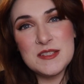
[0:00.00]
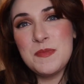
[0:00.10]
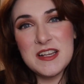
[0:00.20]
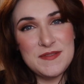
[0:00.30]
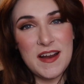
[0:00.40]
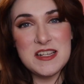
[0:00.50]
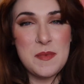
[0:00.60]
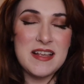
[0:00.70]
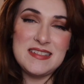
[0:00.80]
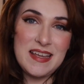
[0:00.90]
this book is very
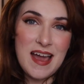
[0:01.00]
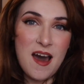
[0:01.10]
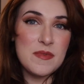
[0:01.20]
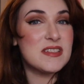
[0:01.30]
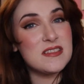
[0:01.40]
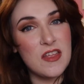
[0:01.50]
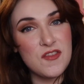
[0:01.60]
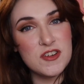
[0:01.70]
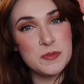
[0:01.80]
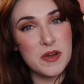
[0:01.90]
spicy. This is not the
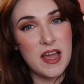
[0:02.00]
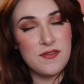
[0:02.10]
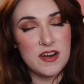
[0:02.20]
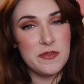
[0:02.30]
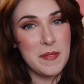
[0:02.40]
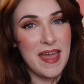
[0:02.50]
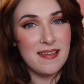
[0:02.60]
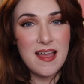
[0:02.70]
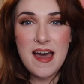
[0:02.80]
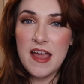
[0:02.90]
first book I've read from
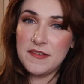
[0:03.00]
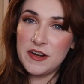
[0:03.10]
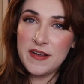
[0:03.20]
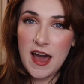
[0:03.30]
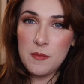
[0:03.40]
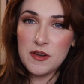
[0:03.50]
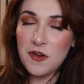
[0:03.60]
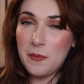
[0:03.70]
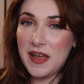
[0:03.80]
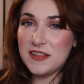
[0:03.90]
Kayla. I read her cowboy
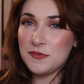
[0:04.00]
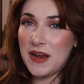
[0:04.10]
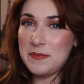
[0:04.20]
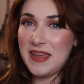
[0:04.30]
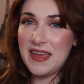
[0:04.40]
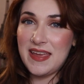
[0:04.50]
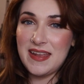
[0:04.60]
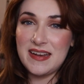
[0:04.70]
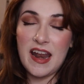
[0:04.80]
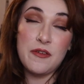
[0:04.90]
romance, Rein Me
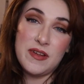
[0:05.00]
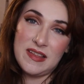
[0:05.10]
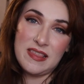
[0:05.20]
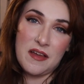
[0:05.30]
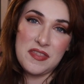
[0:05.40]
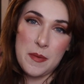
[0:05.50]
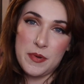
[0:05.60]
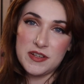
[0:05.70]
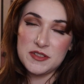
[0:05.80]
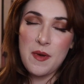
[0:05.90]
In, and I really loved that
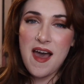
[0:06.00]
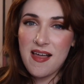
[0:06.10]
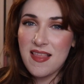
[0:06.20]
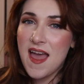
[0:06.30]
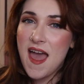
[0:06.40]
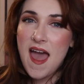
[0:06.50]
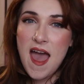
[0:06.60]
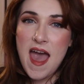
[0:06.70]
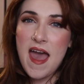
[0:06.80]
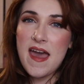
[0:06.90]
book as well.
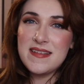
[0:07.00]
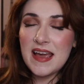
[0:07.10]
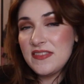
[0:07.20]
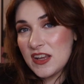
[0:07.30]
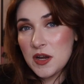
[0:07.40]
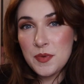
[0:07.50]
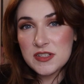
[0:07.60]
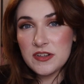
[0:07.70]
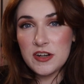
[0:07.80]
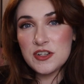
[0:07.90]
And I think her
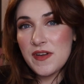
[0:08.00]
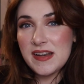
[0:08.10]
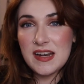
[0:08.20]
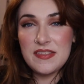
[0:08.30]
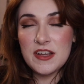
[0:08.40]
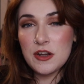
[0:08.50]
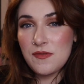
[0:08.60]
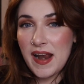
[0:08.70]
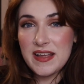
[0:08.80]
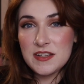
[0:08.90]
books are underrated. I think her
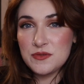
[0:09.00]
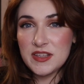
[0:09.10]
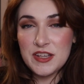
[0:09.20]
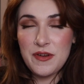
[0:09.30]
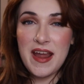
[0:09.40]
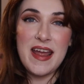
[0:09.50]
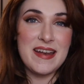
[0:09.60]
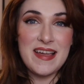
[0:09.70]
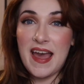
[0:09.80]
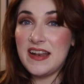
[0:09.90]
writing is really great. And
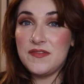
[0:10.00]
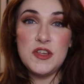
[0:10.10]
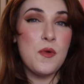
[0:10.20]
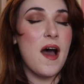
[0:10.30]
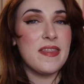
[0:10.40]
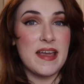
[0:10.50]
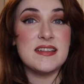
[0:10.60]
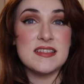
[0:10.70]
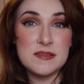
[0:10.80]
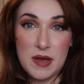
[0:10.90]
again, if you want like
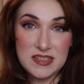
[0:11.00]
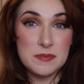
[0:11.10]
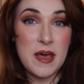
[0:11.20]
smut,